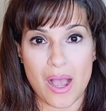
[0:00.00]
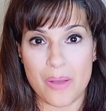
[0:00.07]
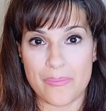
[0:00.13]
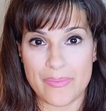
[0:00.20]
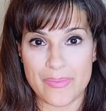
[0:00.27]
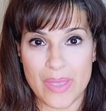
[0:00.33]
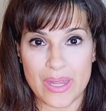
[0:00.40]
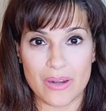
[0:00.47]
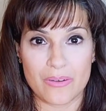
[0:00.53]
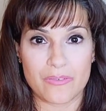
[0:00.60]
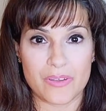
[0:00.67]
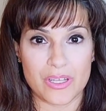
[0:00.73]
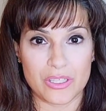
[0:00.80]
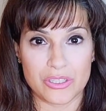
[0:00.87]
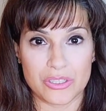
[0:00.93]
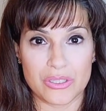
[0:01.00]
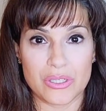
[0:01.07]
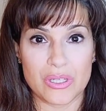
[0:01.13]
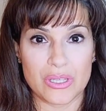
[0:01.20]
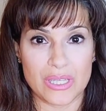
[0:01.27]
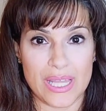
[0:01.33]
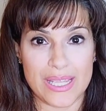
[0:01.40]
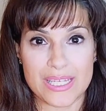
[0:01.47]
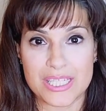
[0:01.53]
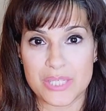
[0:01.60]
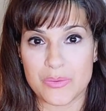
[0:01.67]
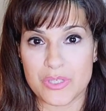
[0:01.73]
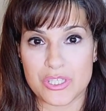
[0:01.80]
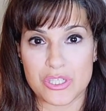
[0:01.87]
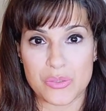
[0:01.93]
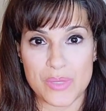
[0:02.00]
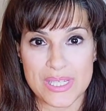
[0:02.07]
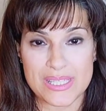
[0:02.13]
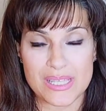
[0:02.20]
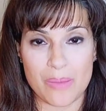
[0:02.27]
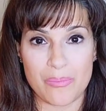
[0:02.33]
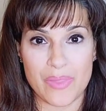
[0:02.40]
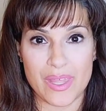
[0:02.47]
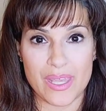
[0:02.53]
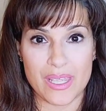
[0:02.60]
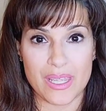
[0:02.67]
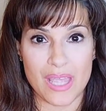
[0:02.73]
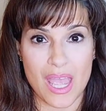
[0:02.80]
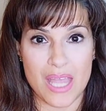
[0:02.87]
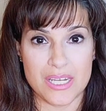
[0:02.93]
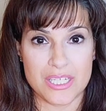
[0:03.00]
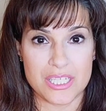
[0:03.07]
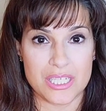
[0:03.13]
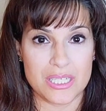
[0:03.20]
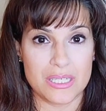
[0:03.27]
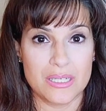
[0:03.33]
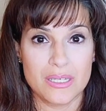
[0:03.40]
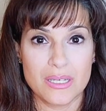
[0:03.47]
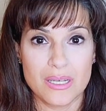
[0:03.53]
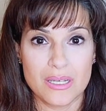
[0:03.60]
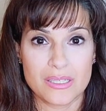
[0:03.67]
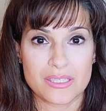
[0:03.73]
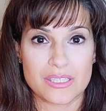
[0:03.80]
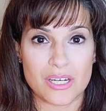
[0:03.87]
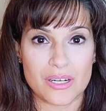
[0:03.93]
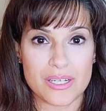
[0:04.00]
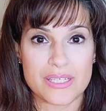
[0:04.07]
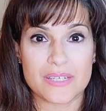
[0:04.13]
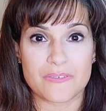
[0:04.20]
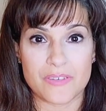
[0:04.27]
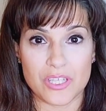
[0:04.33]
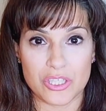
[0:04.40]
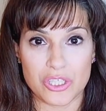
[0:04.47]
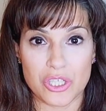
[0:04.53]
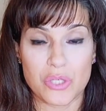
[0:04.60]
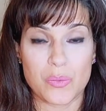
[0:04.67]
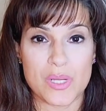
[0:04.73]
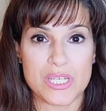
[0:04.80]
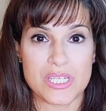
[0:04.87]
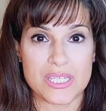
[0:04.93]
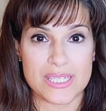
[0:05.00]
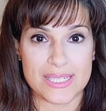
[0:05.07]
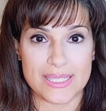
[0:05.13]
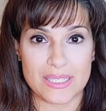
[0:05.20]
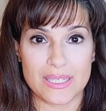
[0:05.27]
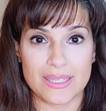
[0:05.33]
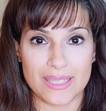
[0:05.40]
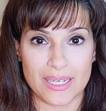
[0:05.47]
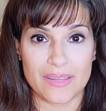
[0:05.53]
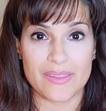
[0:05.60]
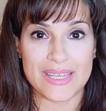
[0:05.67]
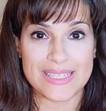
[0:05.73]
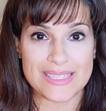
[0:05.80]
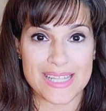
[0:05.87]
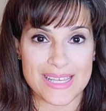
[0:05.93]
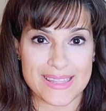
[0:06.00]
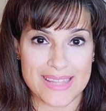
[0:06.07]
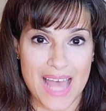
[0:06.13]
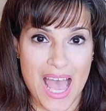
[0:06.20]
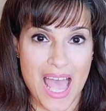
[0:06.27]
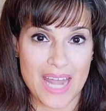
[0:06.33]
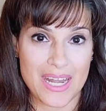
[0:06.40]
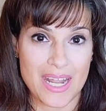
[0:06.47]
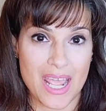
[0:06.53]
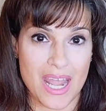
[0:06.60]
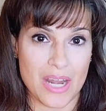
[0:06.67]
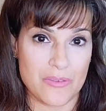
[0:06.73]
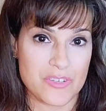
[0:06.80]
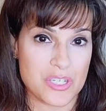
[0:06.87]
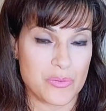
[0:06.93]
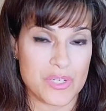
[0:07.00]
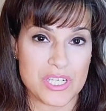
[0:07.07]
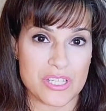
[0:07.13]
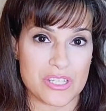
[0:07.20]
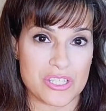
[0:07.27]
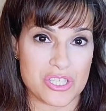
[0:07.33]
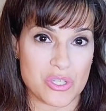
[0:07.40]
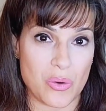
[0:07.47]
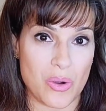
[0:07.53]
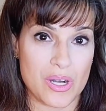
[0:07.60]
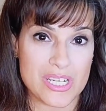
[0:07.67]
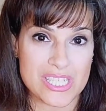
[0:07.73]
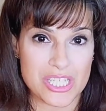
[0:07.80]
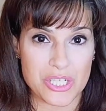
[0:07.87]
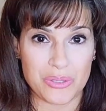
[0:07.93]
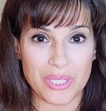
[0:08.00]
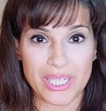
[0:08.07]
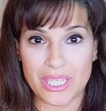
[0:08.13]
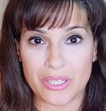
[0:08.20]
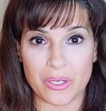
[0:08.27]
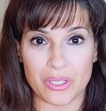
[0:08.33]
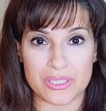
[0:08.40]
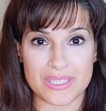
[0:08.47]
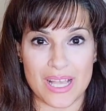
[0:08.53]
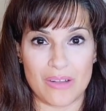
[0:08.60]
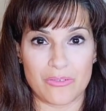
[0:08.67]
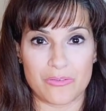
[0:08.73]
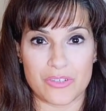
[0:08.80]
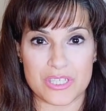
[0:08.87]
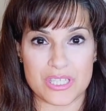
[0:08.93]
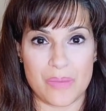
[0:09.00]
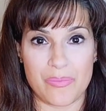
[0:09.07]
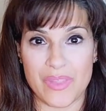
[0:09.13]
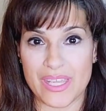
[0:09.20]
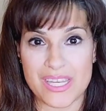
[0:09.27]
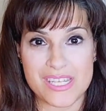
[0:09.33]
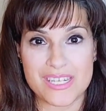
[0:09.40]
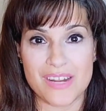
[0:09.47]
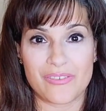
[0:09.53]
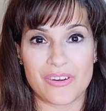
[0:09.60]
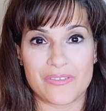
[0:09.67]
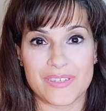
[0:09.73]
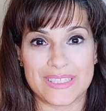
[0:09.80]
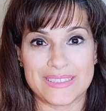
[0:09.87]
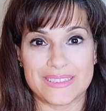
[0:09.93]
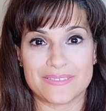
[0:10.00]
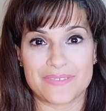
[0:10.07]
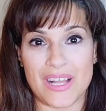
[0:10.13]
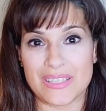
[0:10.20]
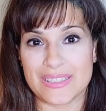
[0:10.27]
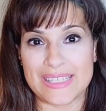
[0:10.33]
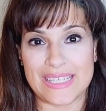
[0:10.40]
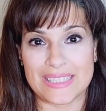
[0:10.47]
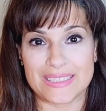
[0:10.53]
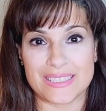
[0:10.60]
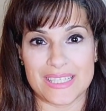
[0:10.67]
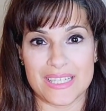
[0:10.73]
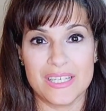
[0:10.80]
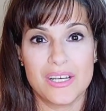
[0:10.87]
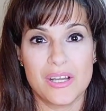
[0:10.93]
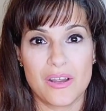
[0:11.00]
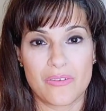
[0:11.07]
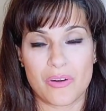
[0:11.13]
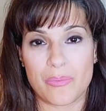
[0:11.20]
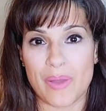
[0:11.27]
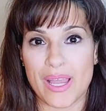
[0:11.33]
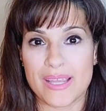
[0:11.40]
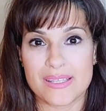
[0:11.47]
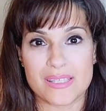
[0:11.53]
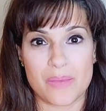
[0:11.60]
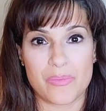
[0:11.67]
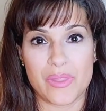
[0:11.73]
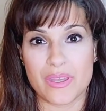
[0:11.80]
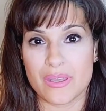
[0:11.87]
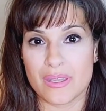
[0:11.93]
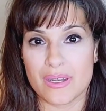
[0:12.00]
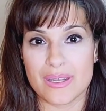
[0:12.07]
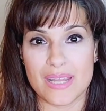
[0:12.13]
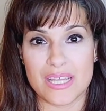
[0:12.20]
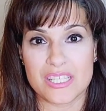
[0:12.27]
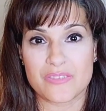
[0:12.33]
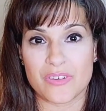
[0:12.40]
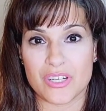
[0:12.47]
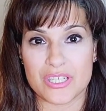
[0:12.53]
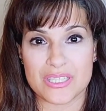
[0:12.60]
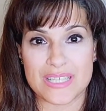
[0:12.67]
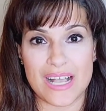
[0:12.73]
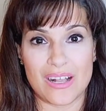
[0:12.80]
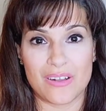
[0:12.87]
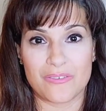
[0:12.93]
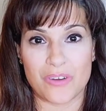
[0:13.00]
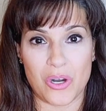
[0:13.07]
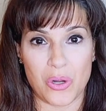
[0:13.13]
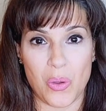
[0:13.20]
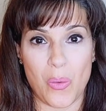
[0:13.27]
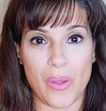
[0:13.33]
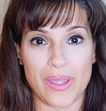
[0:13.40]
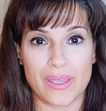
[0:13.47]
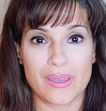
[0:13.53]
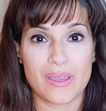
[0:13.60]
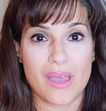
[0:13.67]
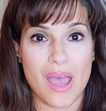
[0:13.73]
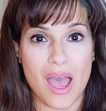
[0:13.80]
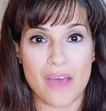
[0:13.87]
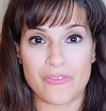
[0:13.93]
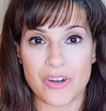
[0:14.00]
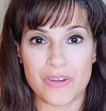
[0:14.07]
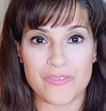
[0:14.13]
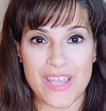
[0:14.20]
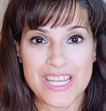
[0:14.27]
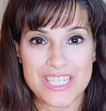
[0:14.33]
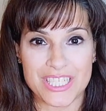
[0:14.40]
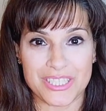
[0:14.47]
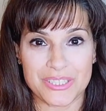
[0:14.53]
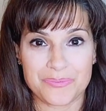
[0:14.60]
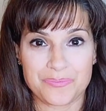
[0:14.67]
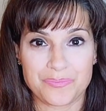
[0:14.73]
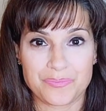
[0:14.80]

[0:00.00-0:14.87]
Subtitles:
made her feel like she was doing something, and she started to feel good when she did little things like that. And if she went to the store, she treated herself for something. She never felt guilty for buying something nice for herself or going for a facial.